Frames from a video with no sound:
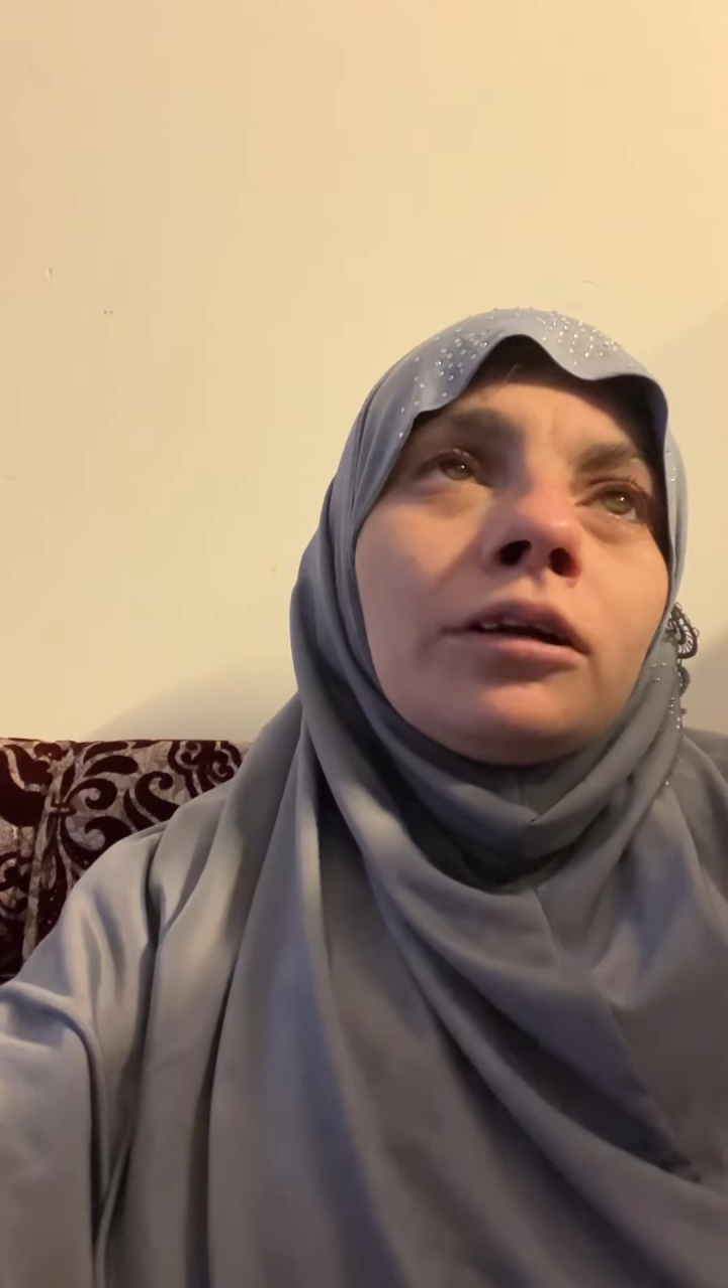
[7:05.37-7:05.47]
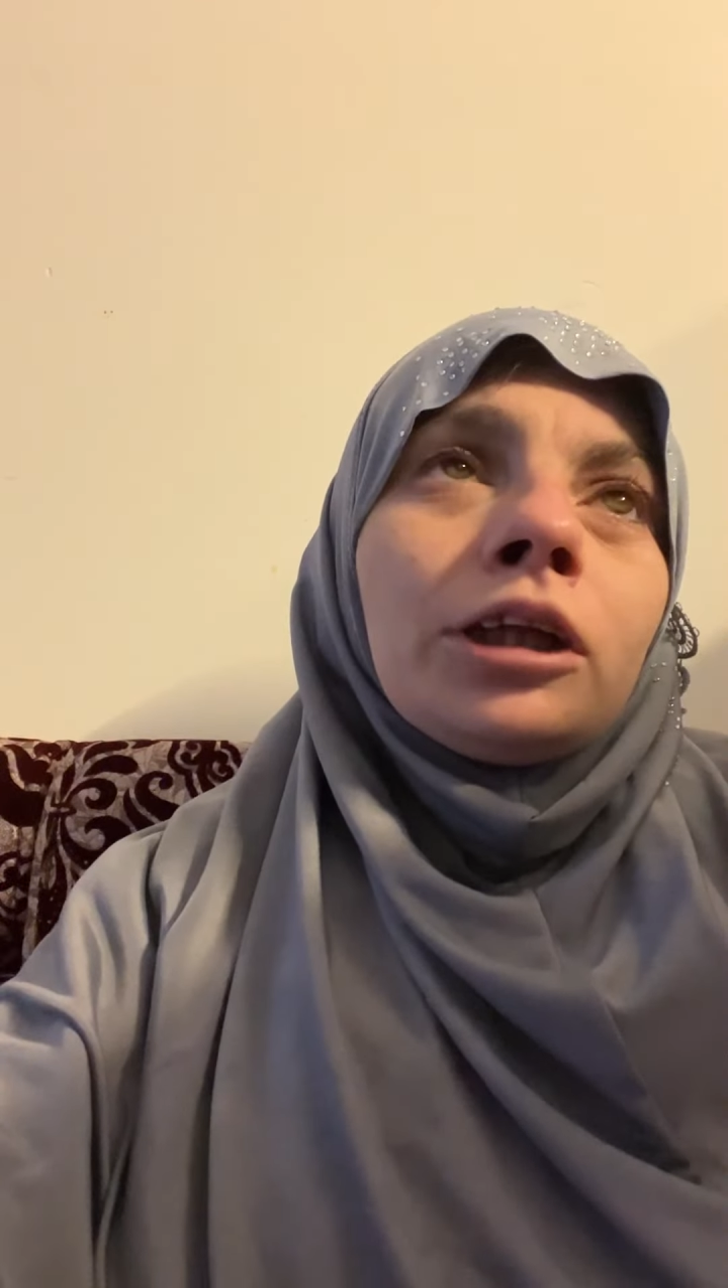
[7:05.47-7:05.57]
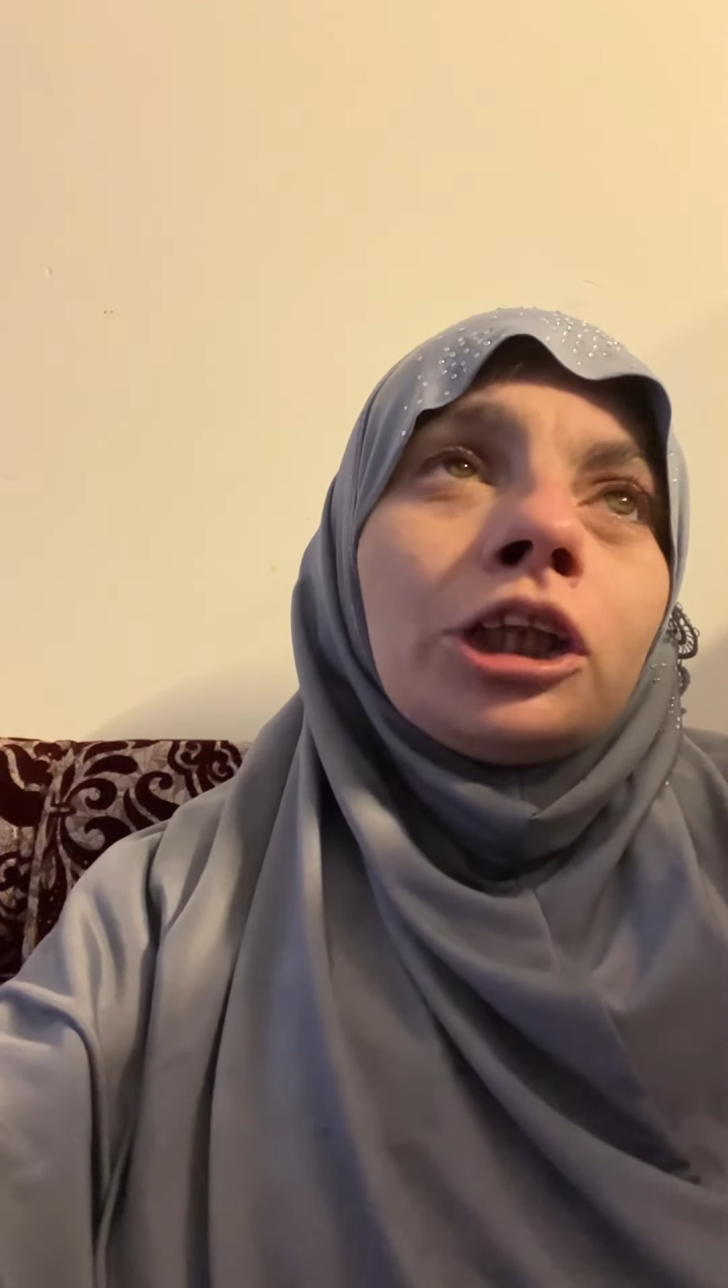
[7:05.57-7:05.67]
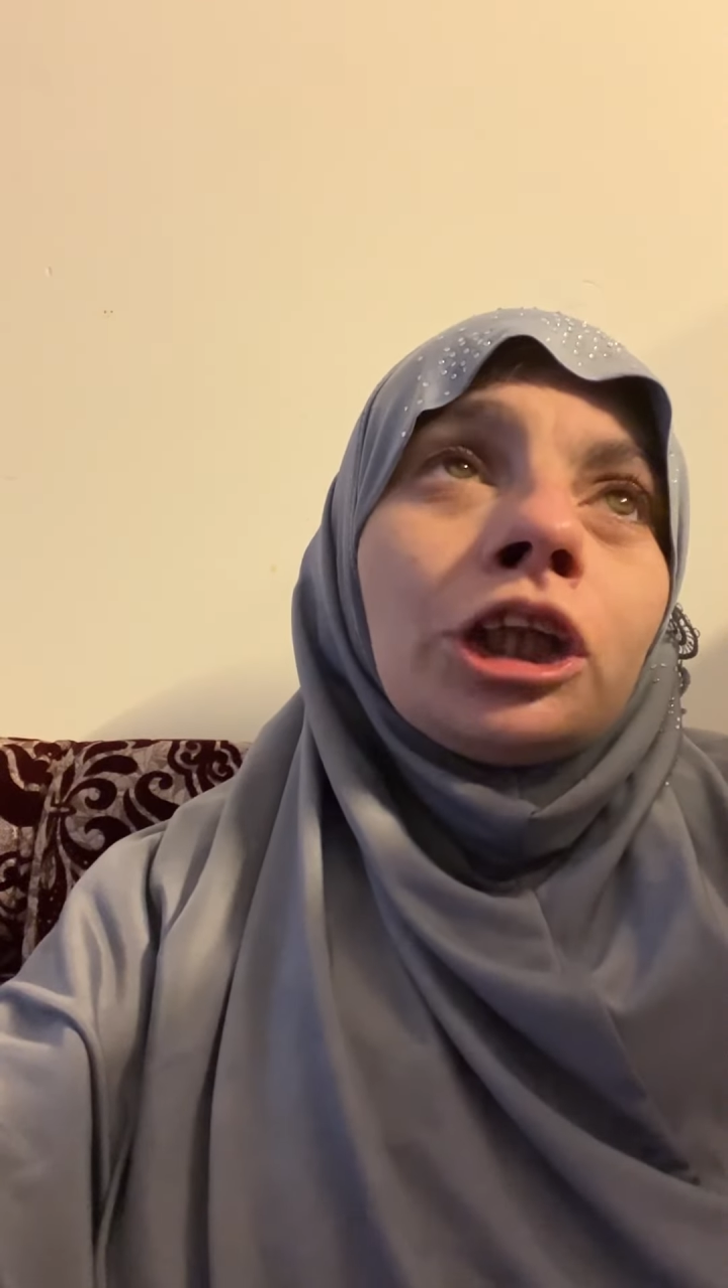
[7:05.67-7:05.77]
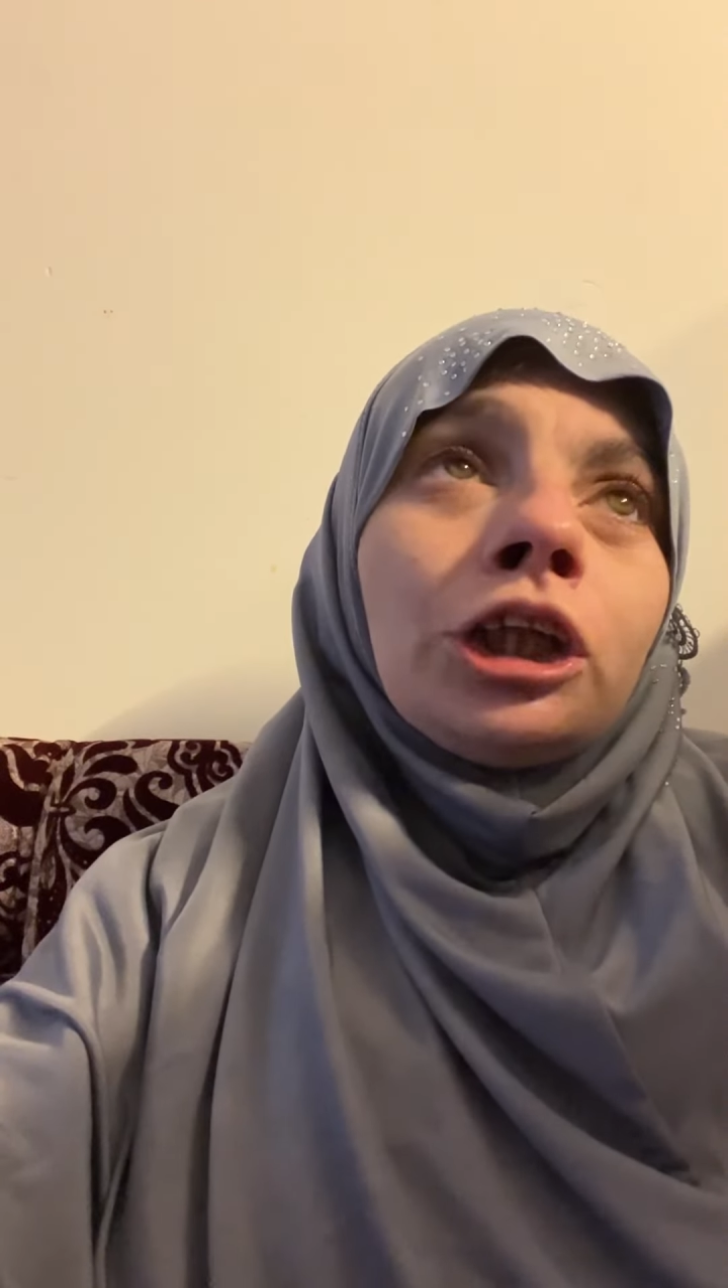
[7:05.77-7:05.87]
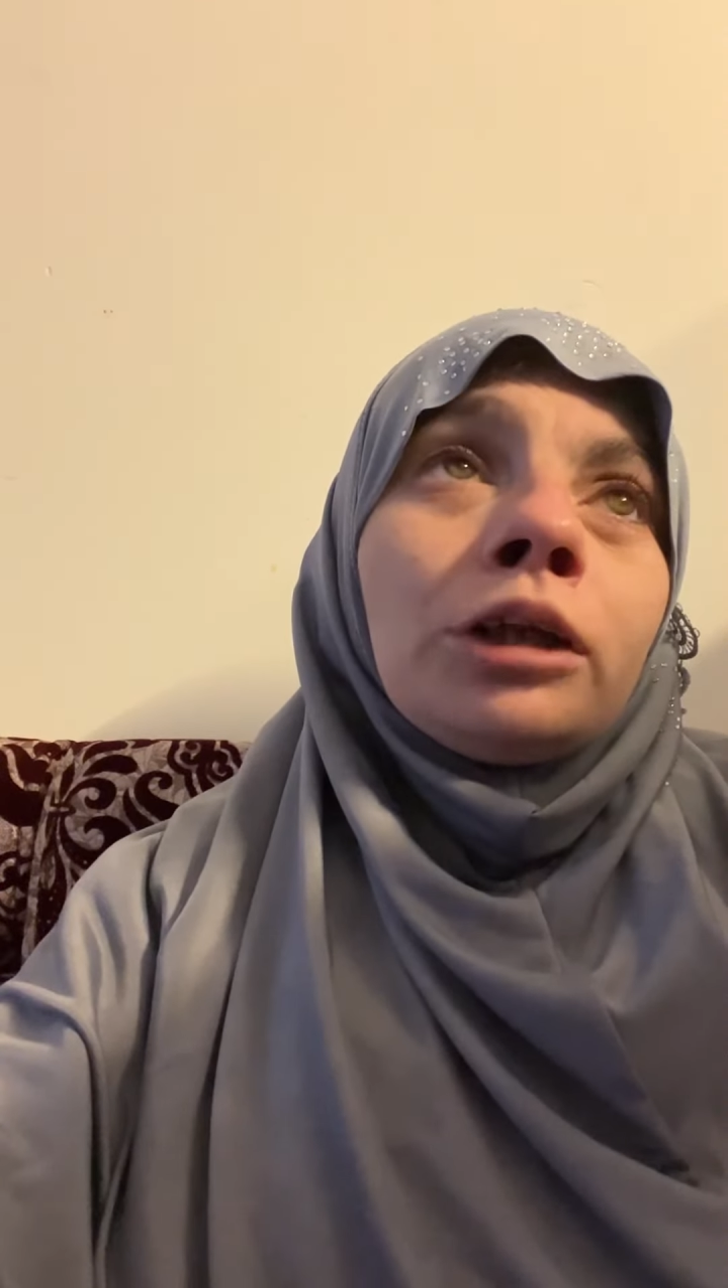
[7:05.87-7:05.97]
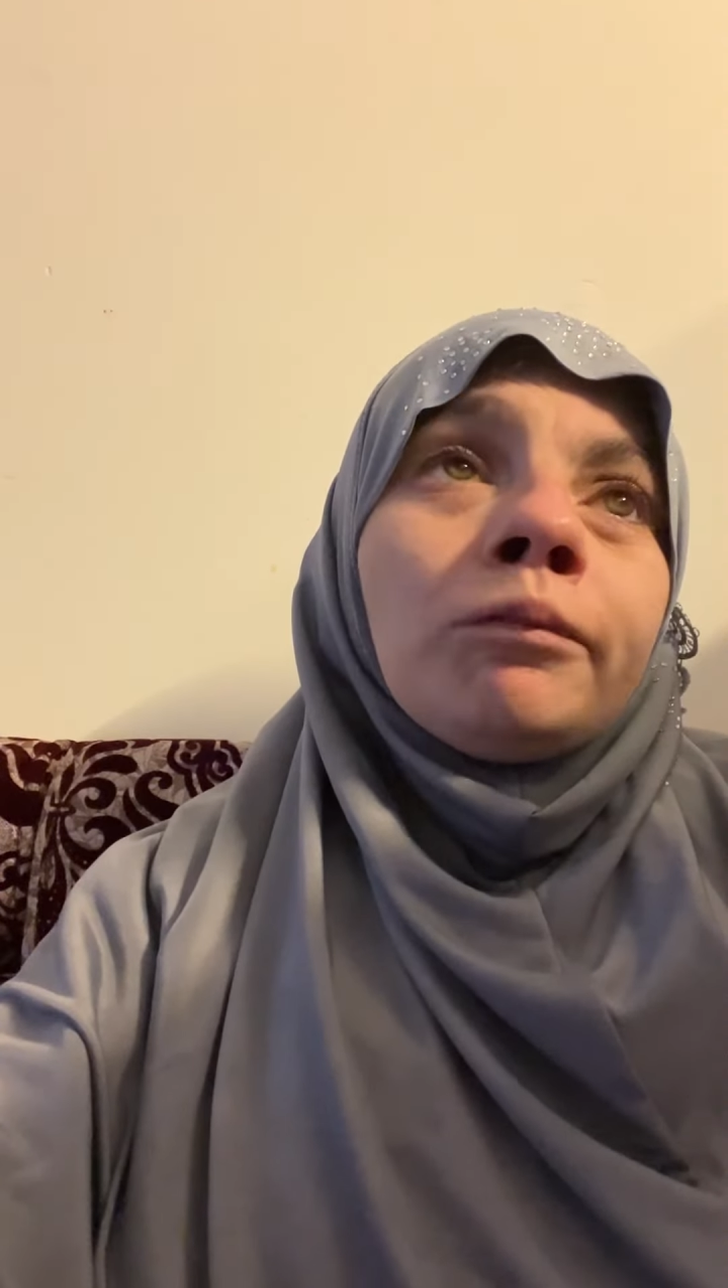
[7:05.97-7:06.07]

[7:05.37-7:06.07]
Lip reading: decision